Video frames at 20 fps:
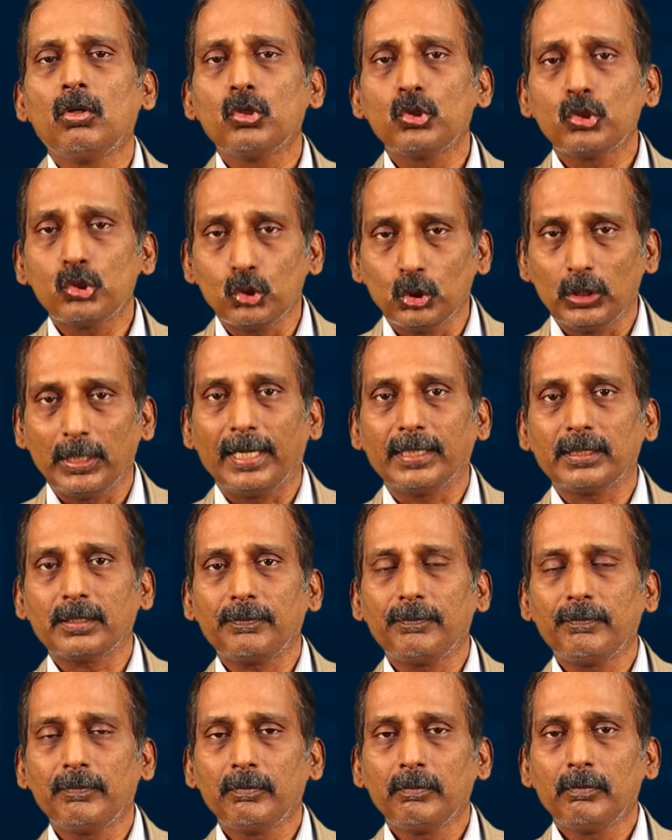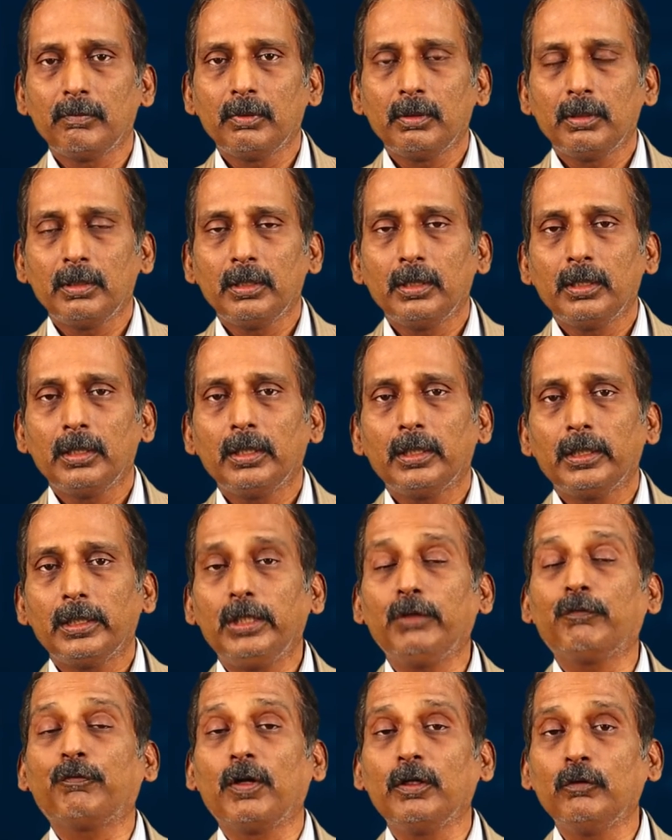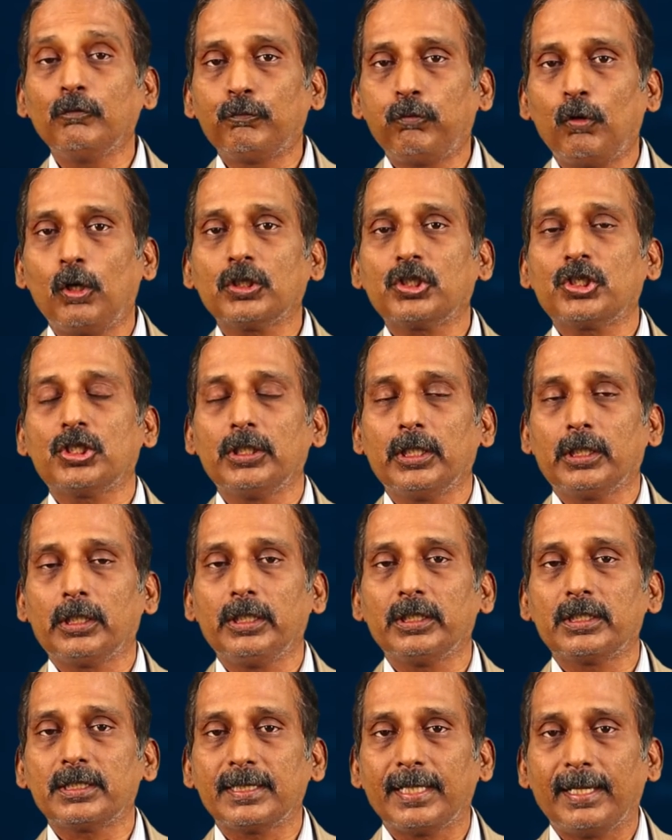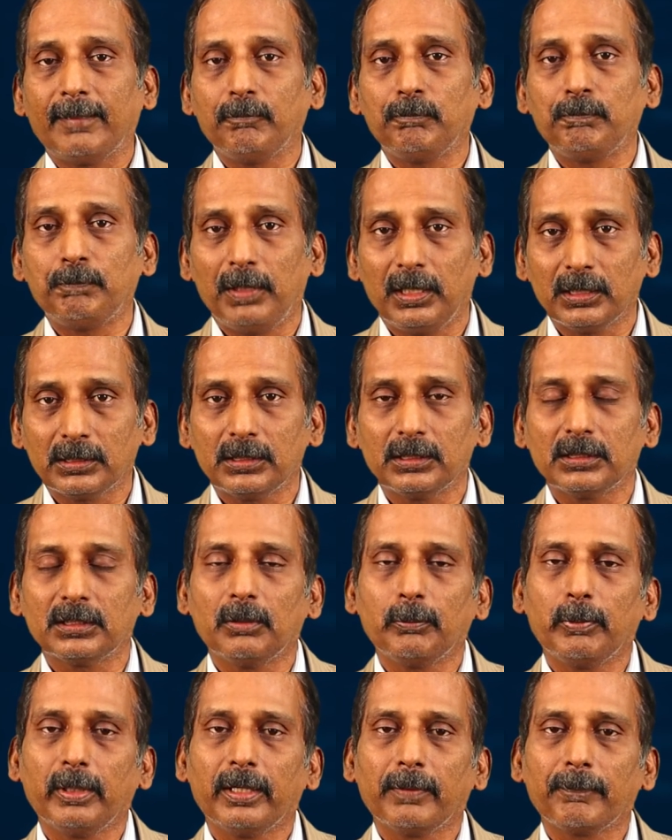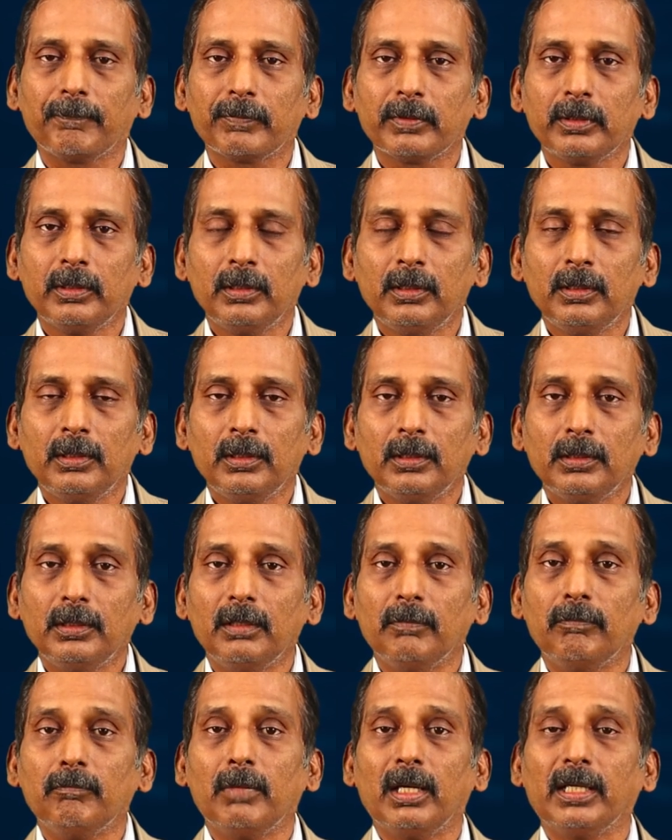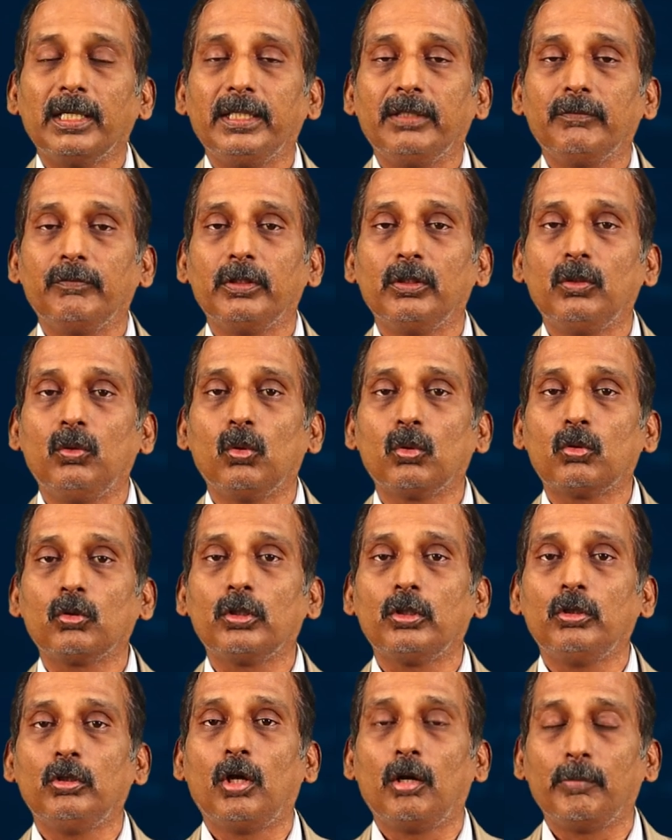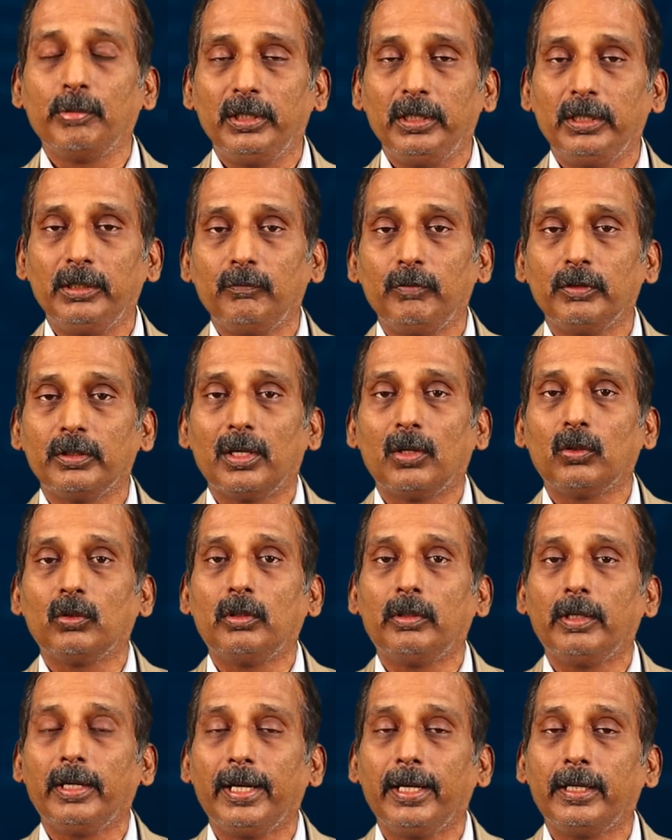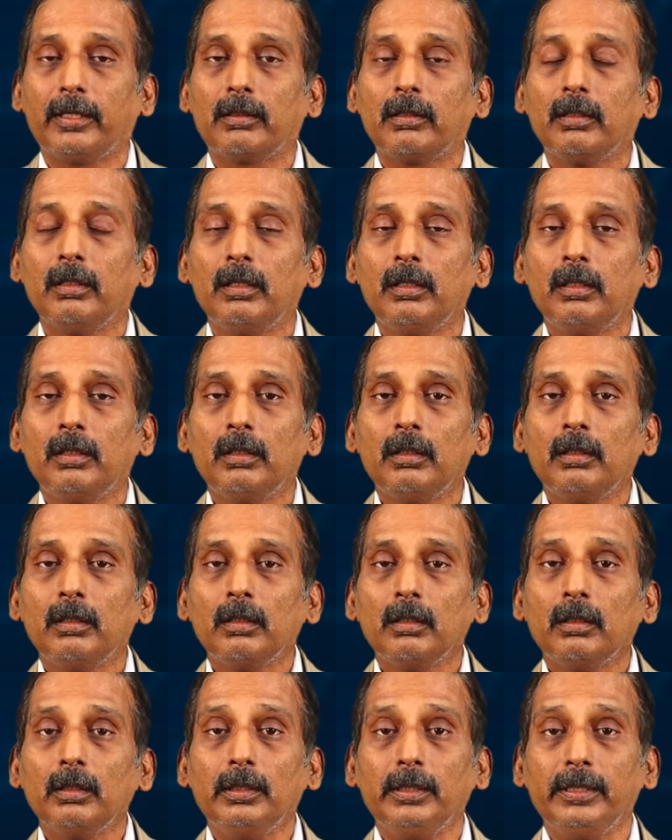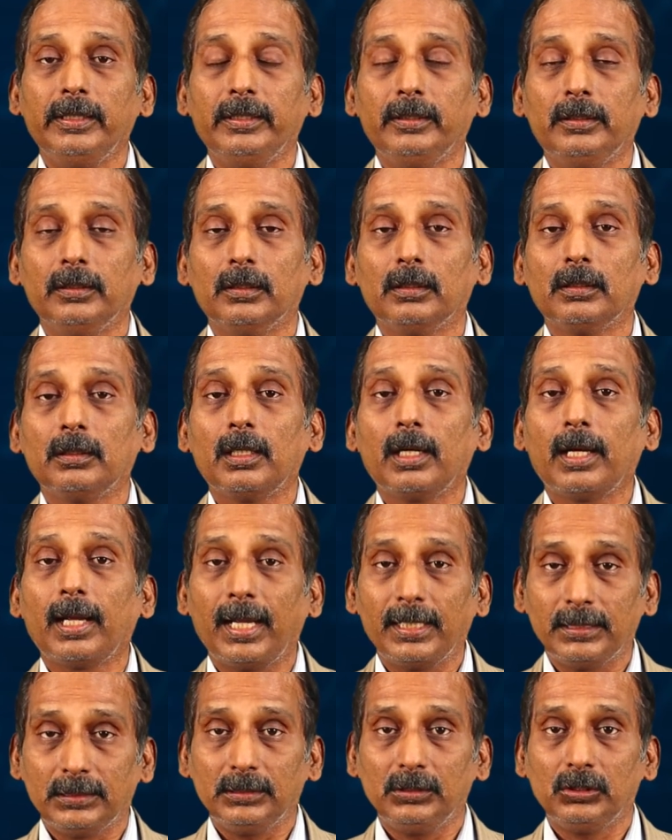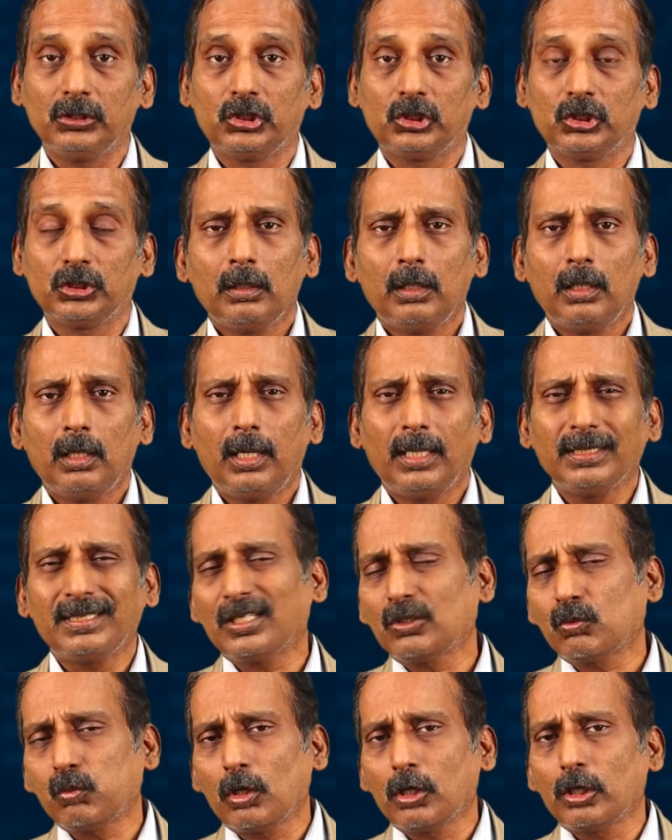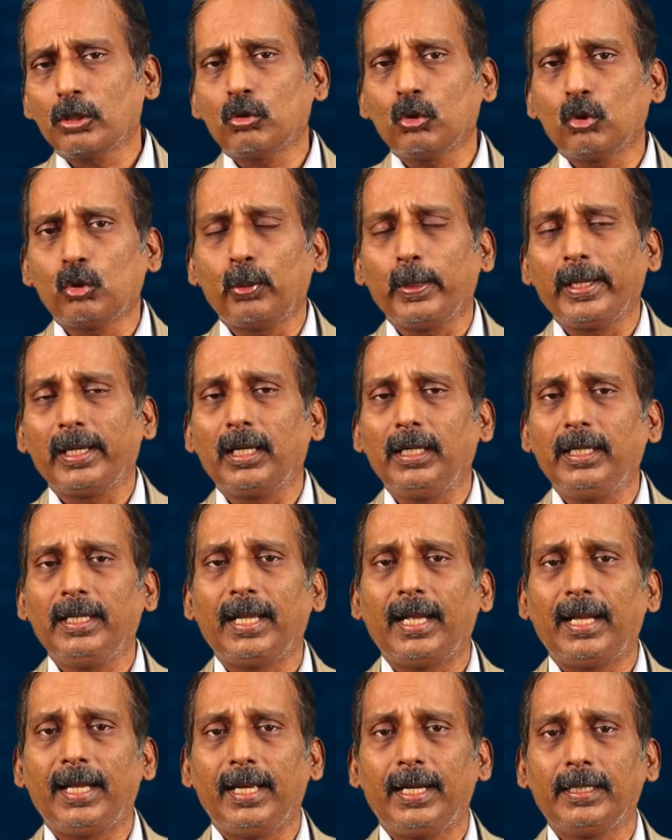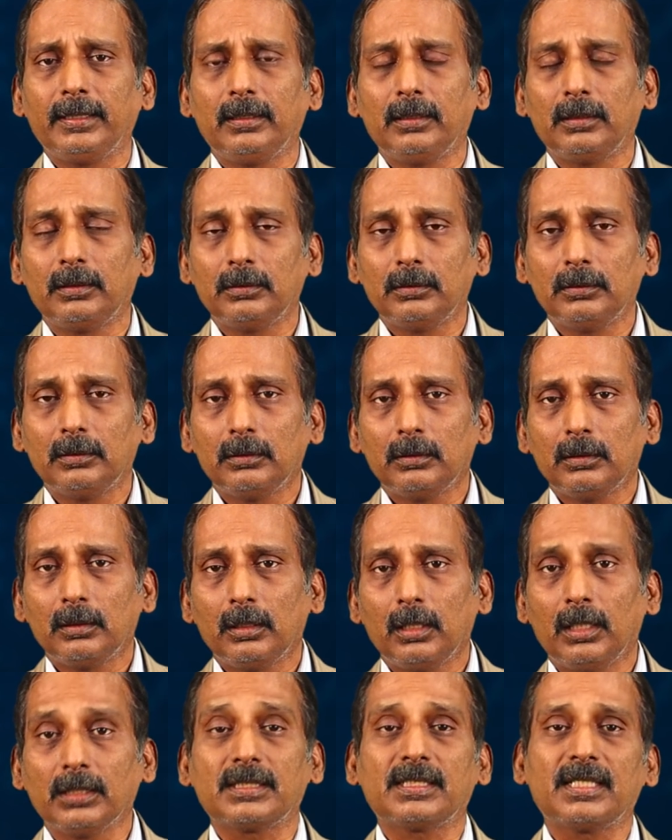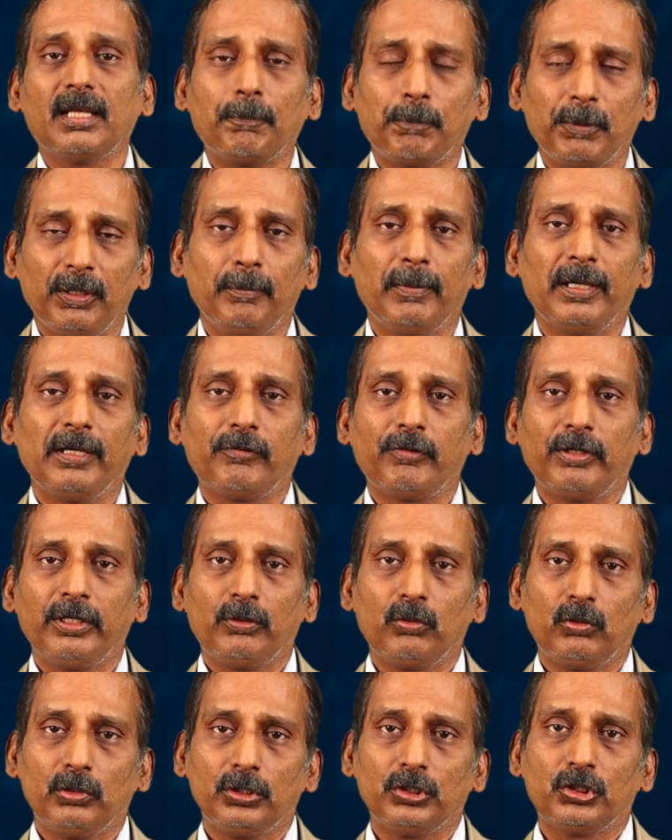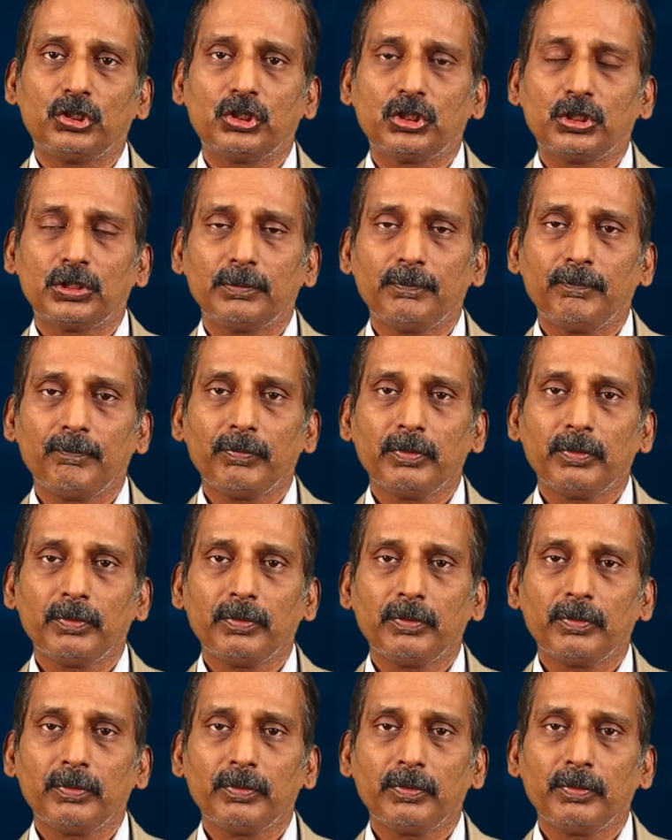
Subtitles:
so that if unfortunately Sam passes away, the money will go to the nominee without great legal hassles. I just wanted to quickly add a supplementary to this.